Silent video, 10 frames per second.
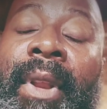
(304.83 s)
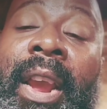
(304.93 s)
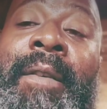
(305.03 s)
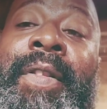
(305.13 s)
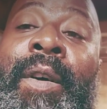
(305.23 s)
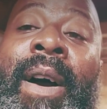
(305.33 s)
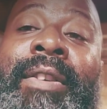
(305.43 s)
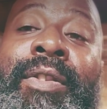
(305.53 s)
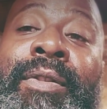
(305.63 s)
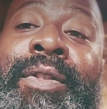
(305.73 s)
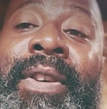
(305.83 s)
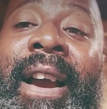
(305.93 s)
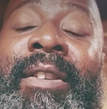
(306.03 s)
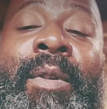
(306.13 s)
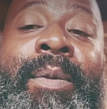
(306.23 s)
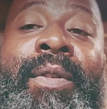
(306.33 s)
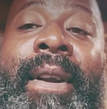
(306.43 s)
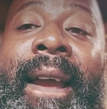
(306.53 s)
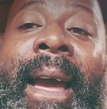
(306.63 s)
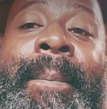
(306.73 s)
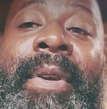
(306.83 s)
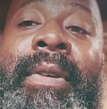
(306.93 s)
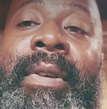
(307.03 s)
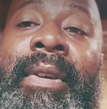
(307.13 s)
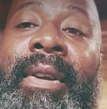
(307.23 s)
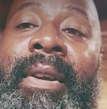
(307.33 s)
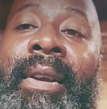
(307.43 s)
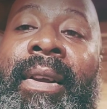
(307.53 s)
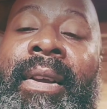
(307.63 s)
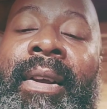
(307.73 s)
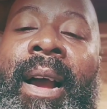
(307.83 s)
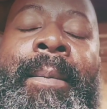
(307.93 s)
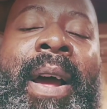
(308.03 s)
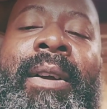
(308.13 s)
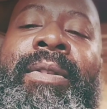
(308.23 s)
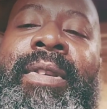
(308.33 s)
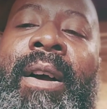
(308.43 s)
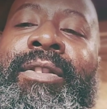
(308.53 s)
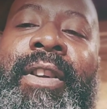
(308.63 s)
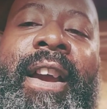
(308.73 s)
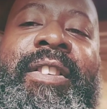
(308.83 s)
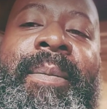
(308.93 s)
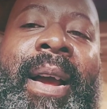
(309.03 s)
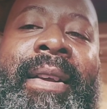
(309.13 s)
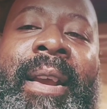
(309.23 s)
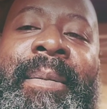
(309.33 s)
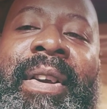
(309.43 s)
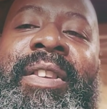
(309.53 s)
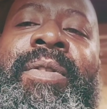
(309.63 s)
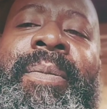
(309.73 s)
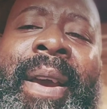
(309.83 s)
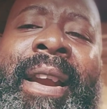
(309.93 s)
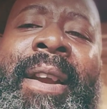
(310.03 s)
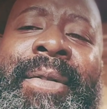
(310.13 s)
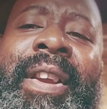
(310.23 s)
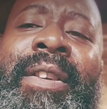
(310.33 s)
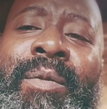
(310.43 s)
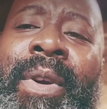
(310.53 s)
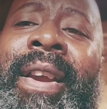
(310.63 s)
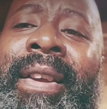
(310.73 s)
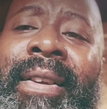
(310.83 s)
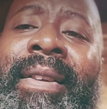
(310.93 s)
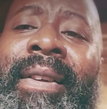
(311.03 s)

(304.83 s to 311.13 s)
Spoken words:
Even though I told you guys what was going to happen, I'm not going to talk trash about Nate because he was man enough to get in the ring.